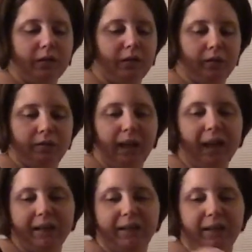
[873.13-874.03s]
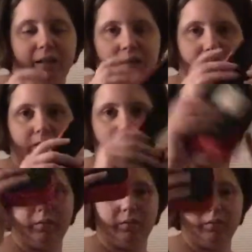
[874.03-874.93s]
So that's
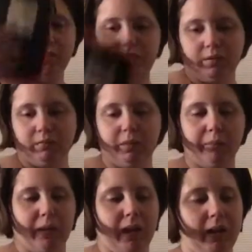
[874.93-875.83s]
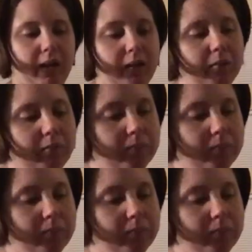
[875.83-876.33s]
my medikit